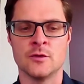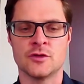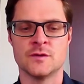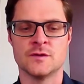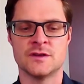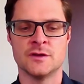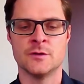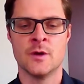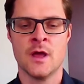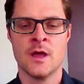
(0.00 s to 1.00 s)
choose
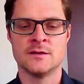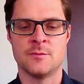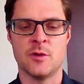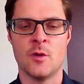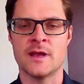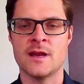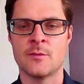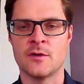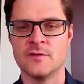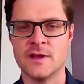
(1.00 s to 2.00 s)
to deploy a
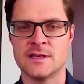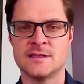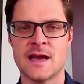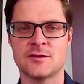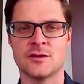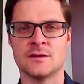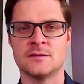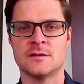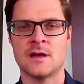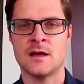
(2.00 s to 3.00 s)
number of leak
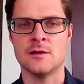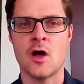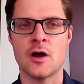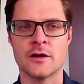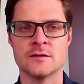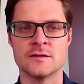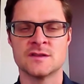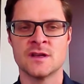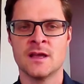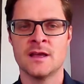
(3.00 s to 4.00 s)
detection
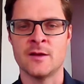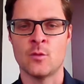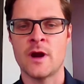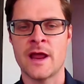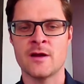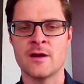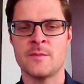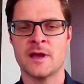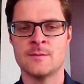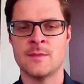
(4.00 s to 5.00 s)
loggers in one area,
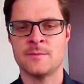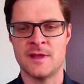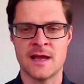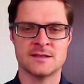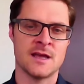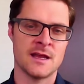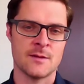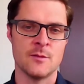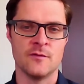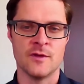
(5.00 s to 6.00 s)
pick them up the next night,
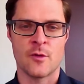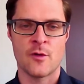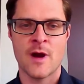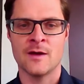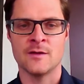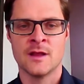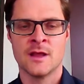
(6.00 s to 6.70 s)
and move them around.